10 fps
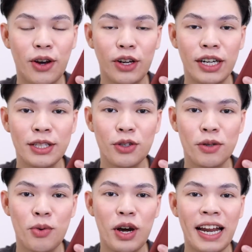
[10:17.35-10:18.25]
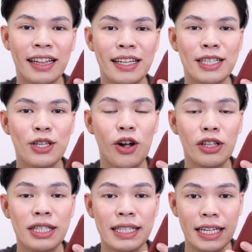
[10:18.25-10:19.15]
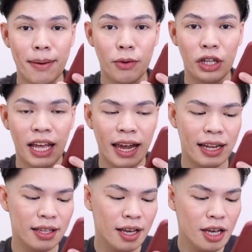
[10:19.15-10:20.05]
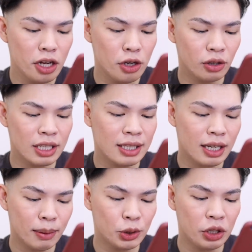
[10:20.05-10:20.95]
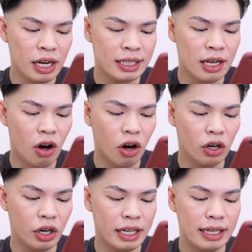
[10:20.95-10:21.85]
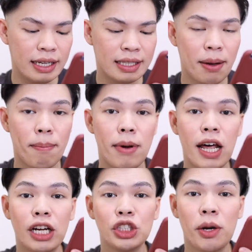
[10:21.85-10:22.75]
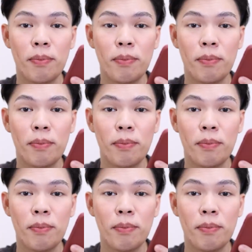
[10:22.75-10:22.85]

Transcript: color na susubukan natin is called Cinnamon. And yung description nila sa color is Blush